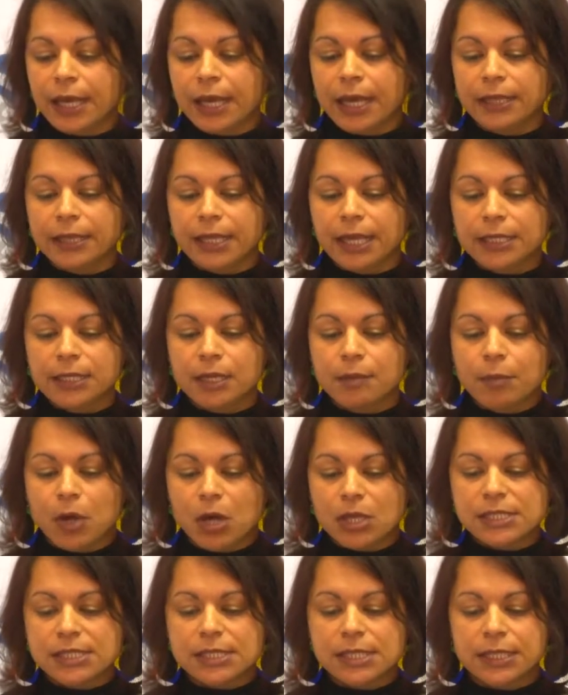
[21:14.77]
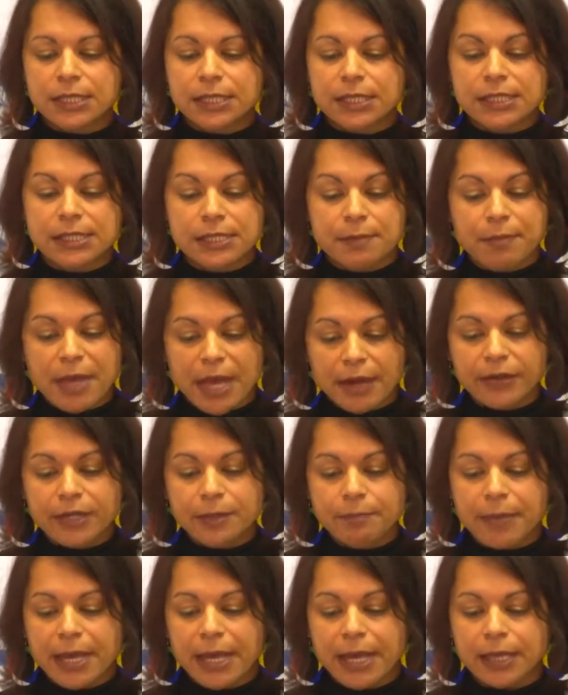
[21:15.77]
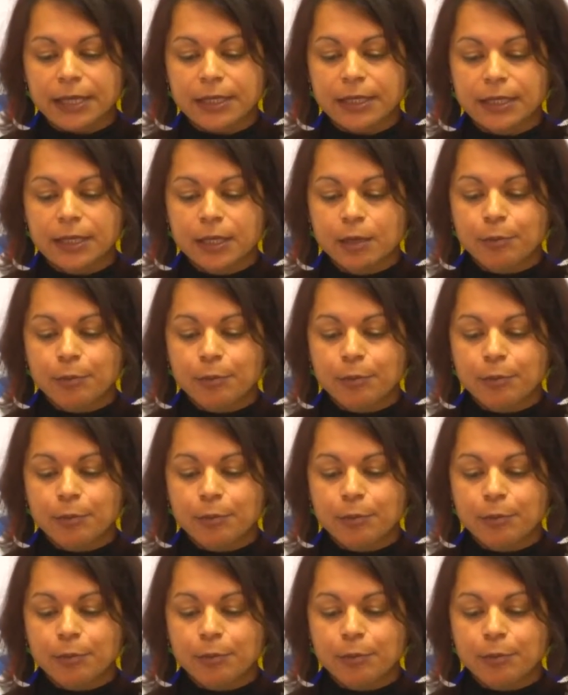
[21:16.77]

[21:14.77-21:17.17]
and that her master is a married man,